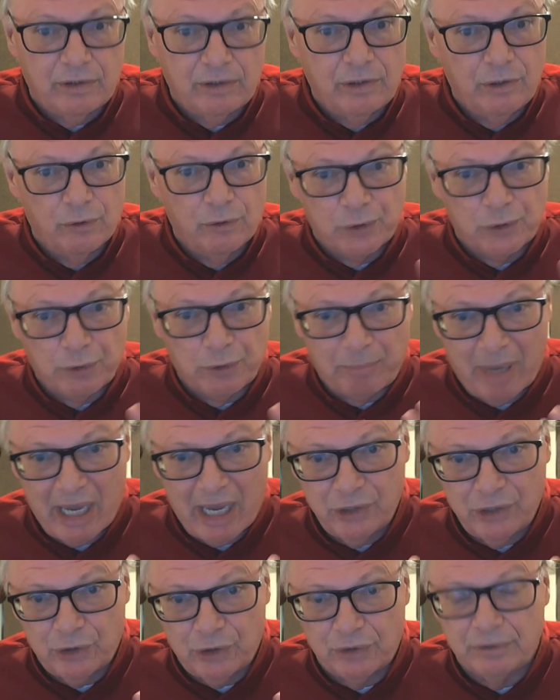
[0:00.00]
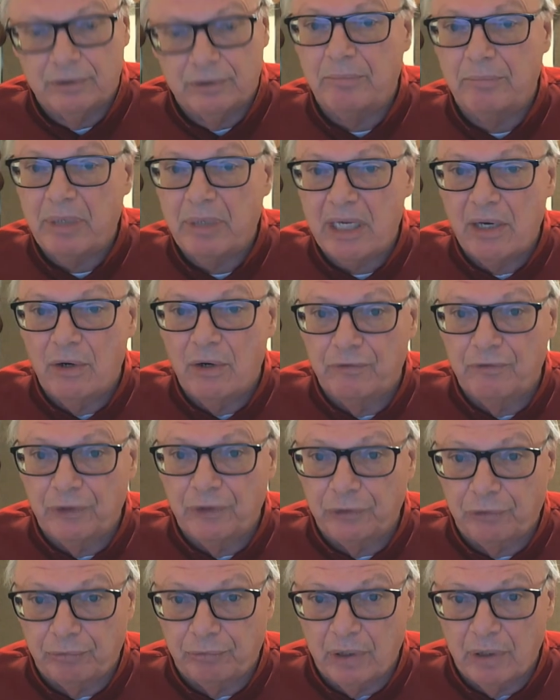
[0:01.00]
usurpation, to be
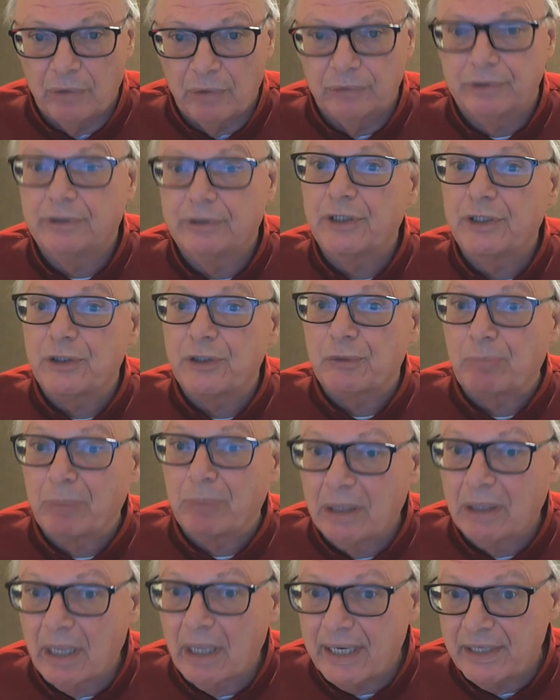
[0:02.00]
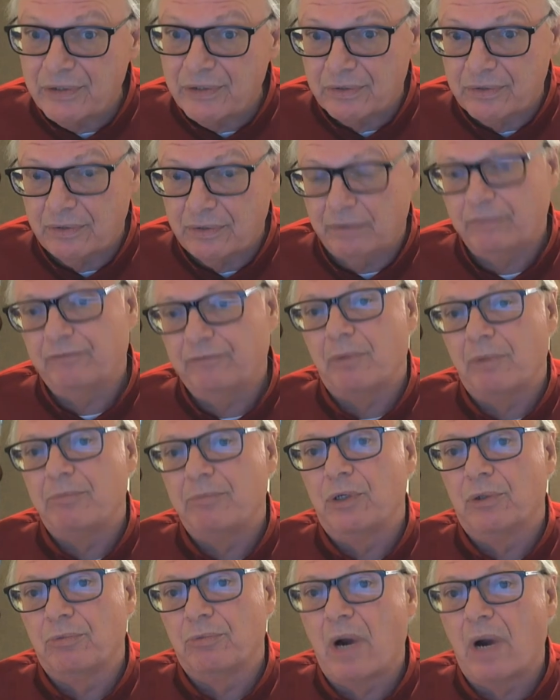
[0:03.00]
overthrown, displaced from
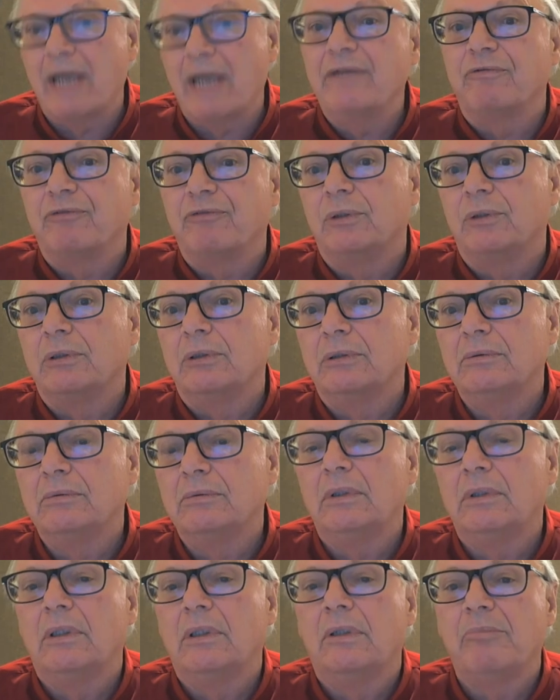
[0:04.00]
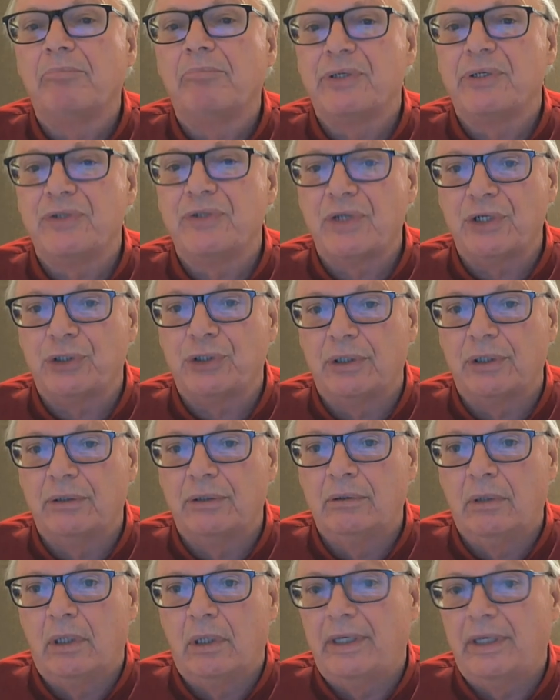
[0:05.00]
your rightful position.
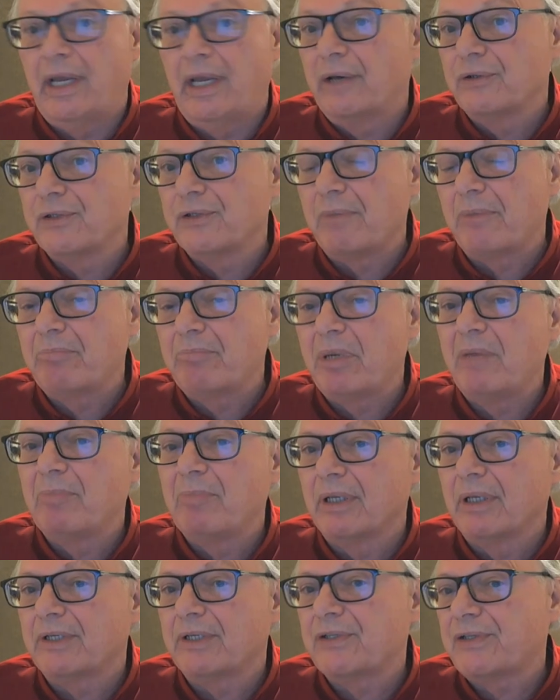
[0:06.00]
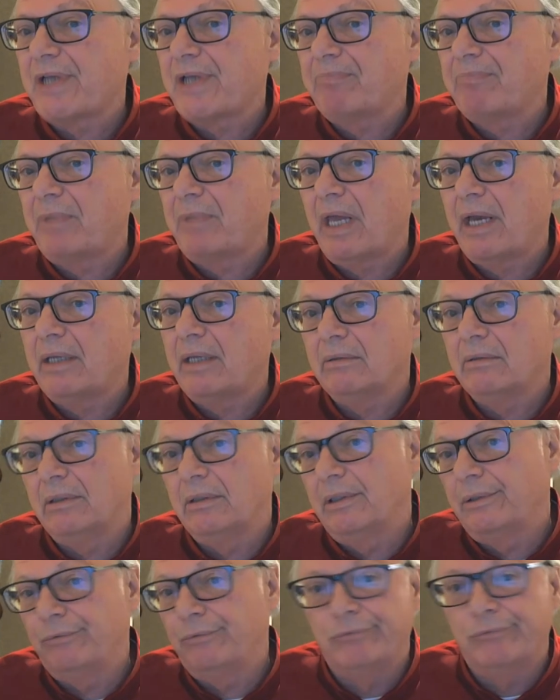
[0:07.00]
Now, some people accept that
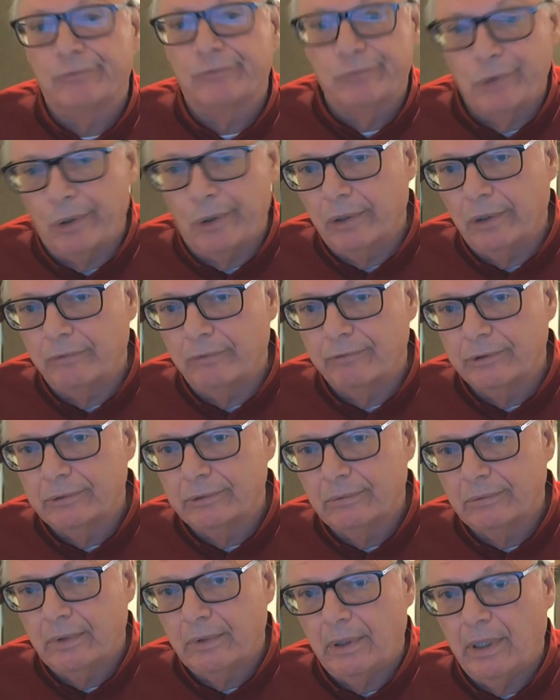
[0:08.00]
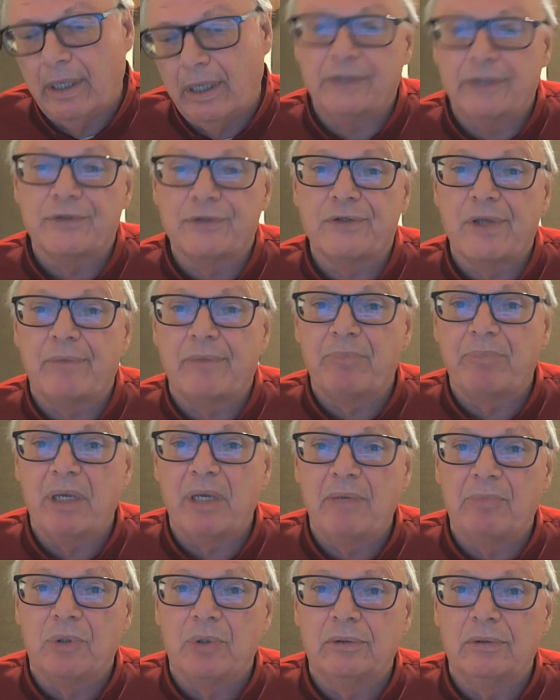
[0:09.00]
and roll over, and some
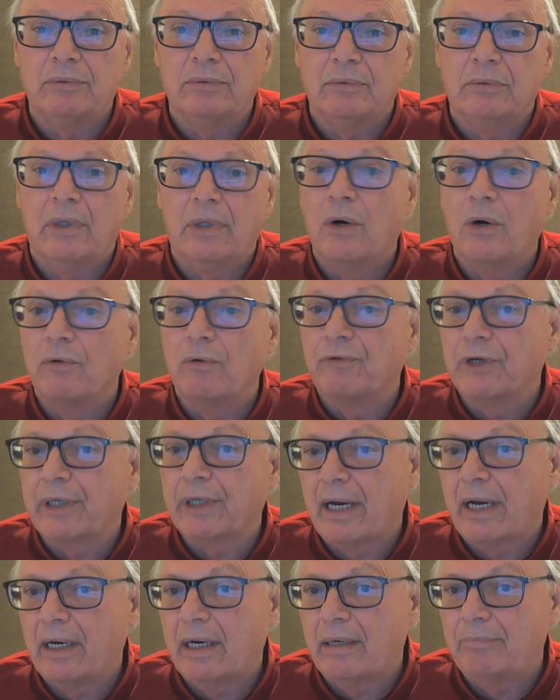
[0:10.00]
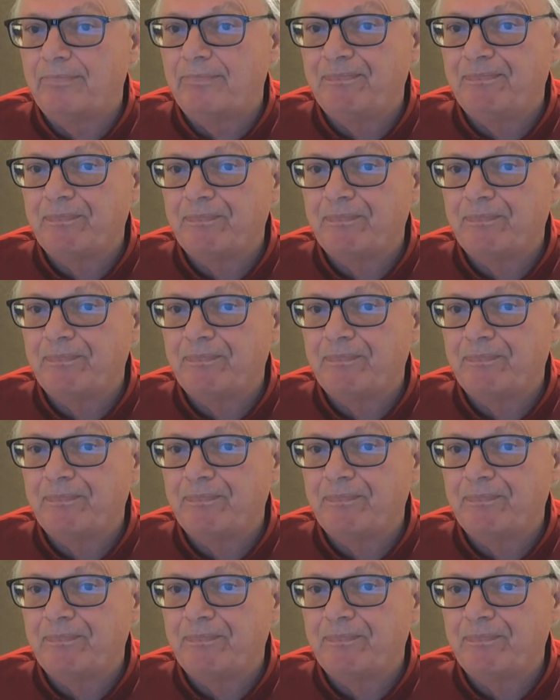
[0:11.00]
people overcome.